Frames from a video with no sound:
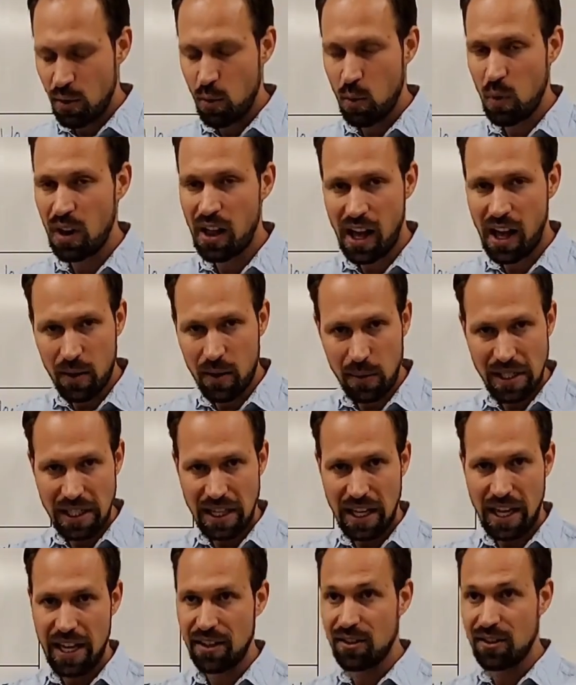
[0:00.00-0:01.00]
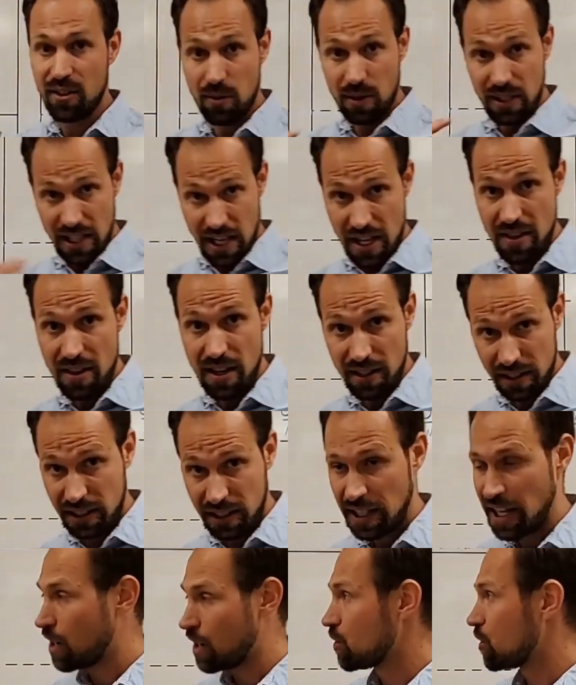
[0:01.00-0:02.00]
Well, I would like to, in this
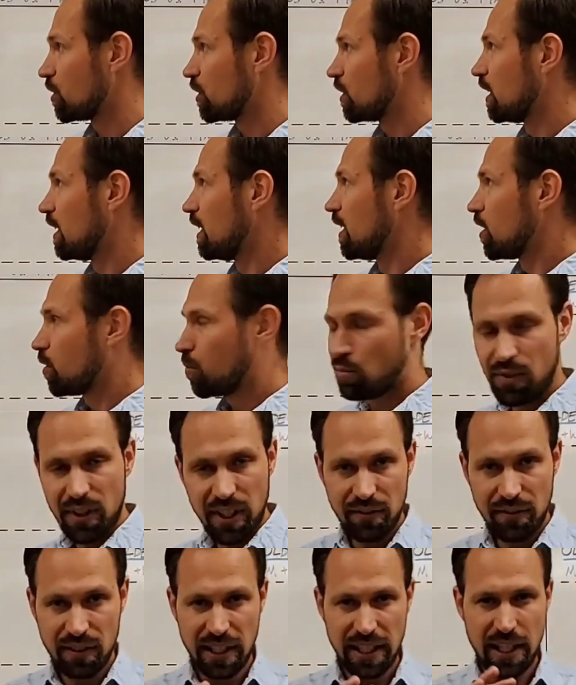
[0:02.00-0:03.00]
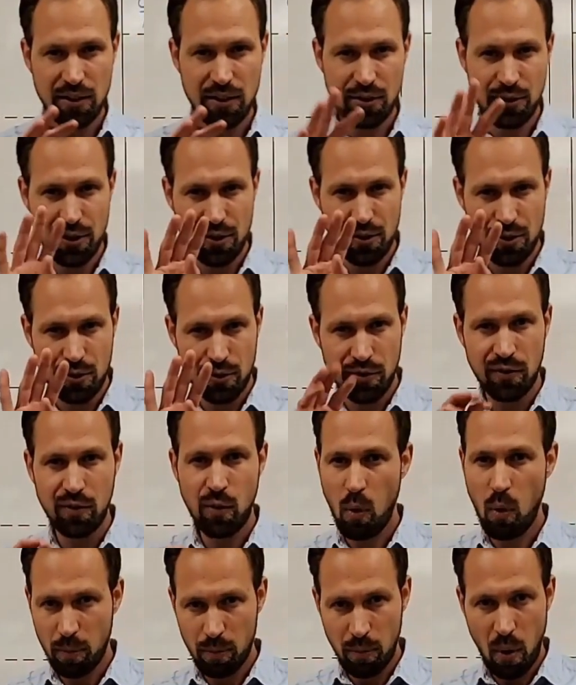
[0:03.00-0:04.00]
lecture, briefly introduce
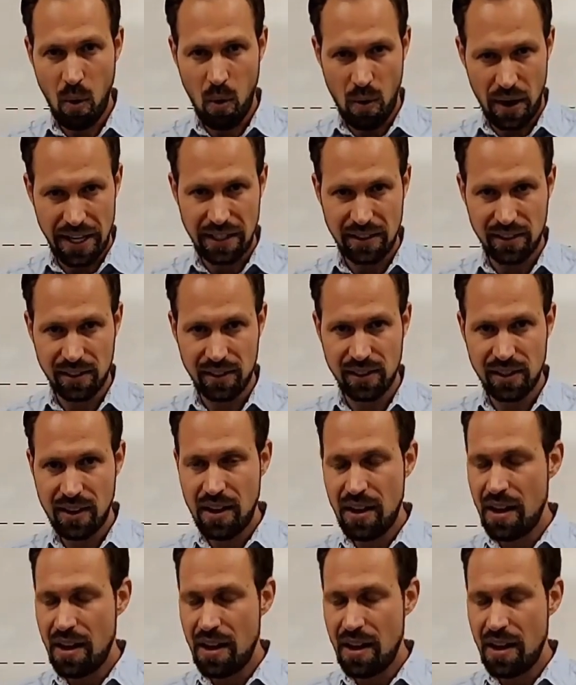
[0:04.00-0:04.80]
4 points